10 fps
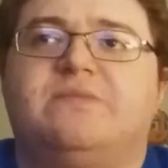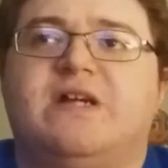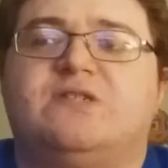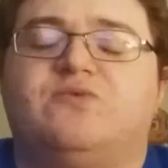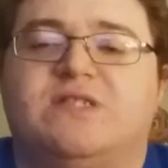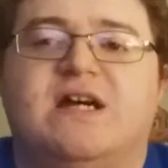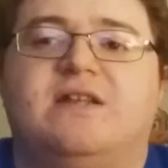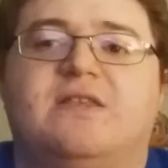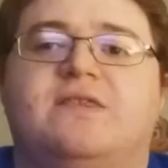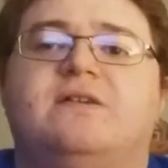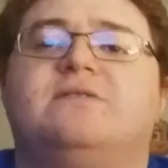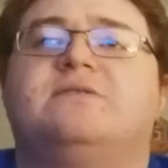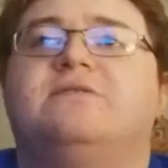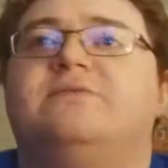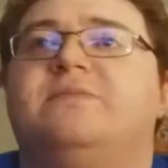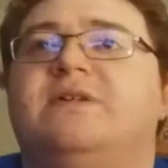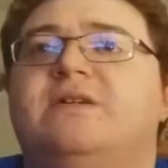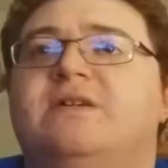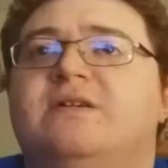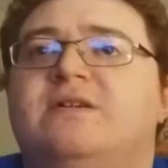match was not in the Thunderdome.
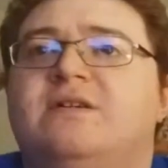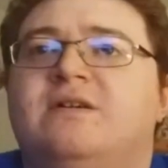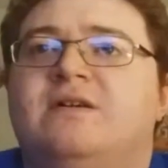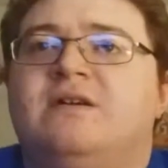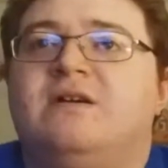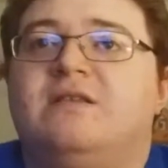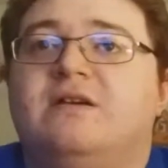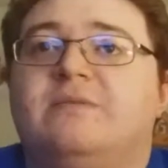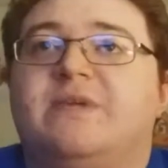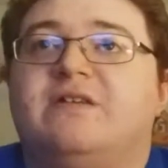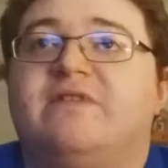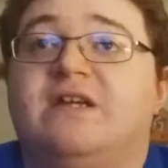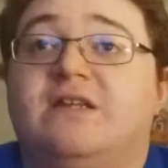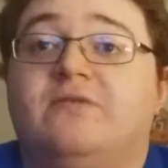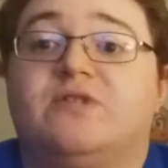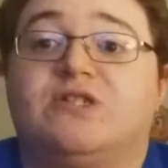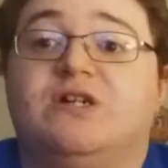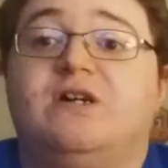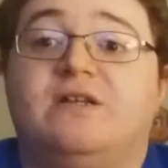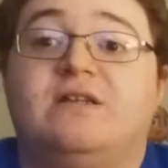A little bit of it, and it was
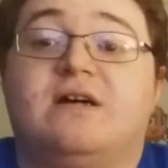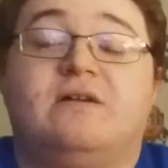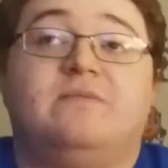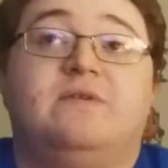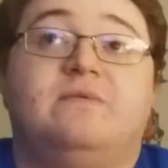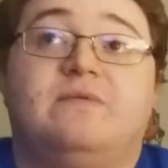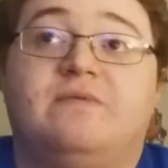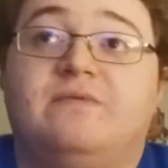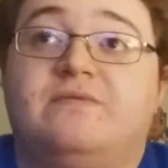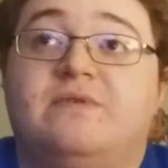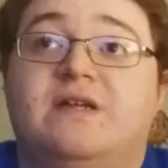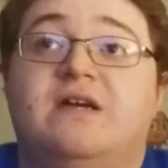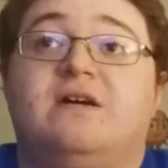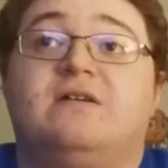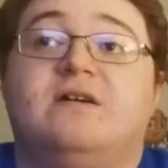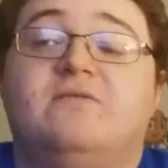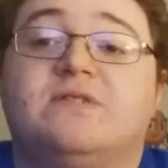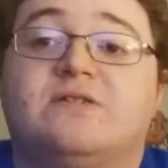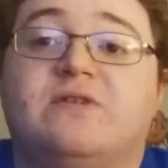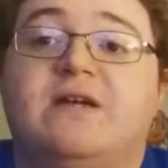good. I mean, yeah, that was
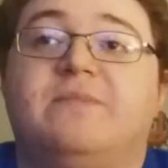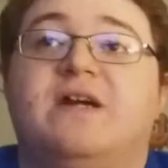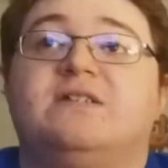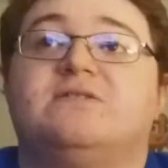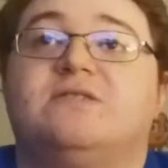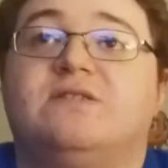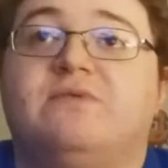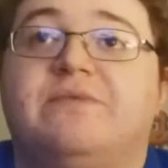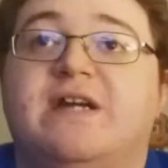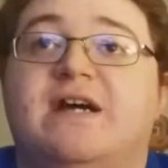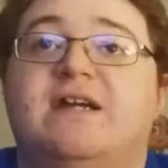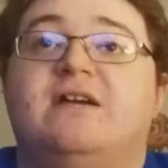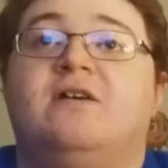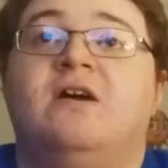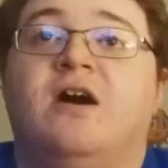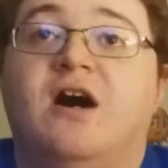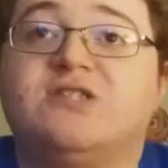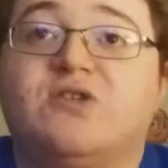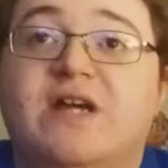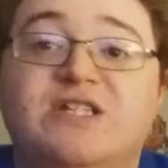a great match. Let's see what we got here.
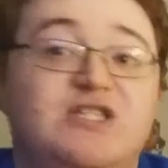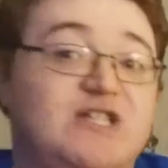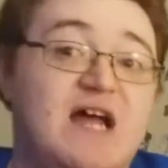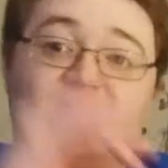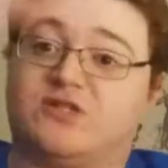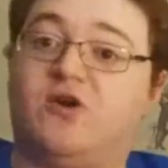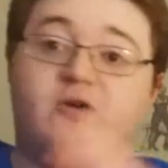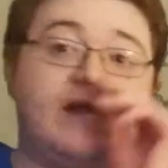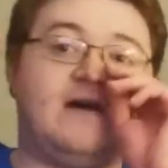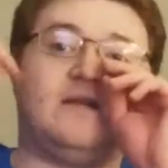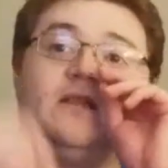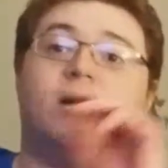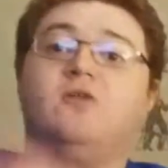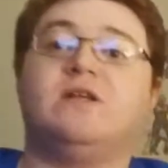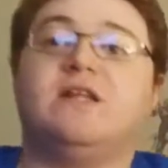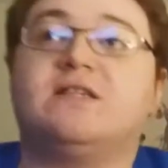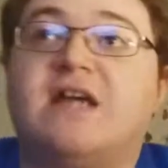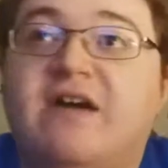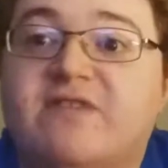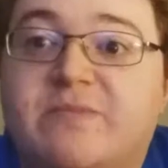Also, AJ Styles going out alone. He
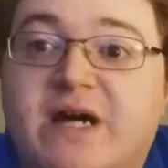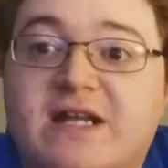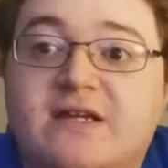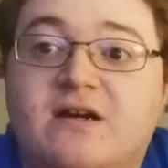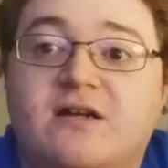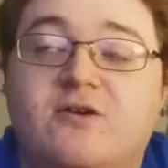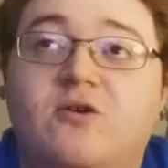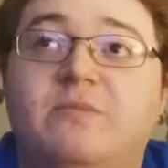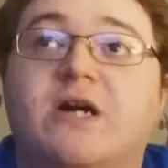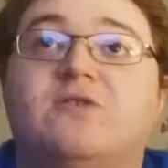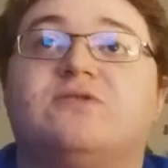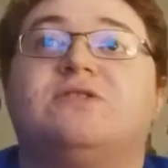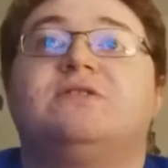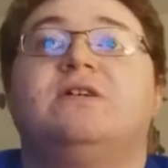doesn't have his bodyguard almost.